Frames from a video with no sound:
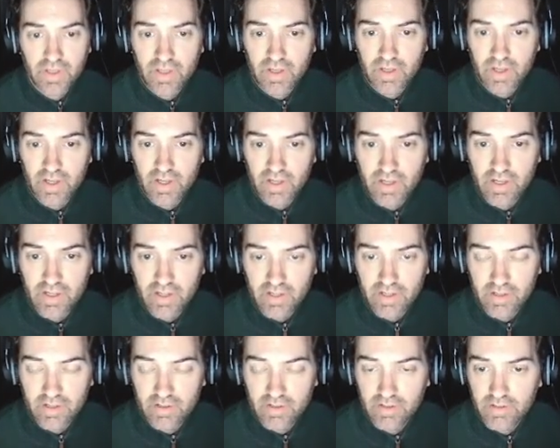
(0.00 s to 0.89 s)

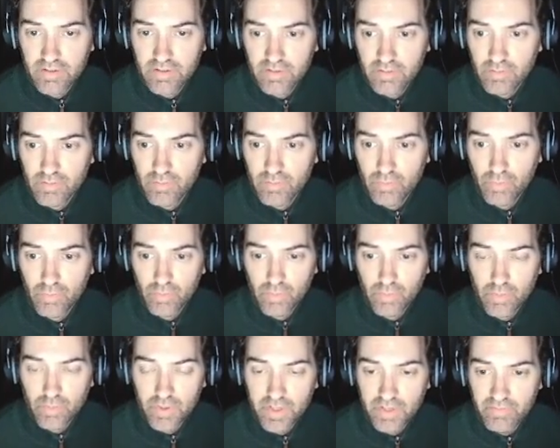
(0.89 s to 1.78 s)

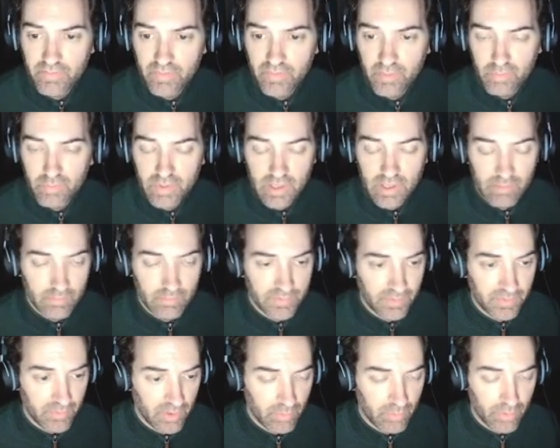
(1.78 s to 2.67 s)
One of the problems
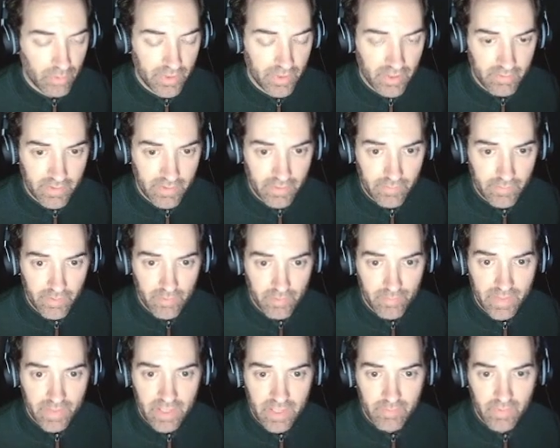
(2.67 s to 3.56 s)
I'm going to point out right away with
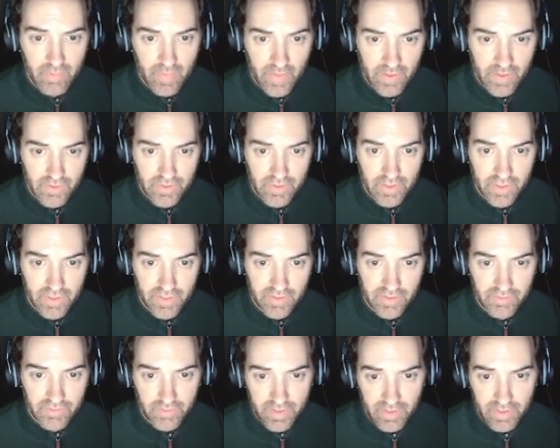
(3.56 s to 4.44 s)
my emulation
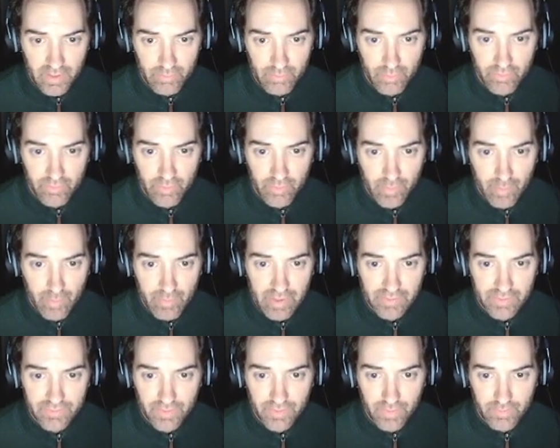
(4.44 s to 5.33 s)
is right now I'm moving my
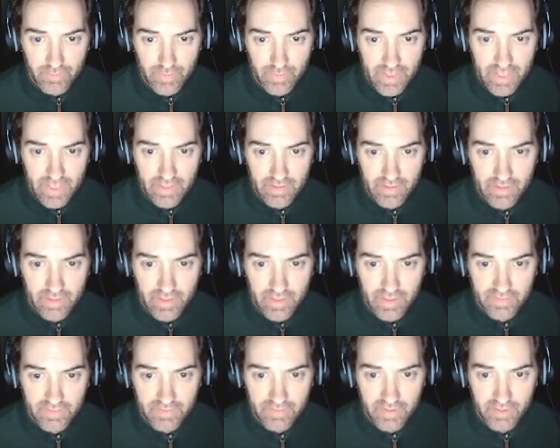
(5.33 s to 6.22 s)
mouse to the right and it
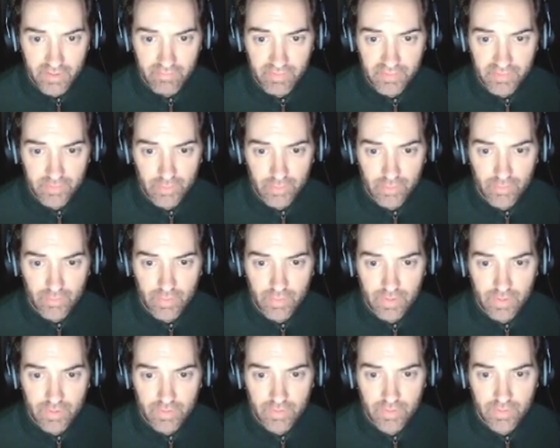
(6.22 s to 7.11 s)
hits an invisible
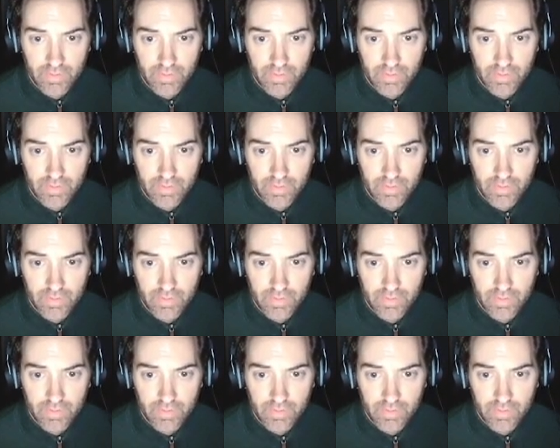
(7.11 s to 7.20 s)
wall.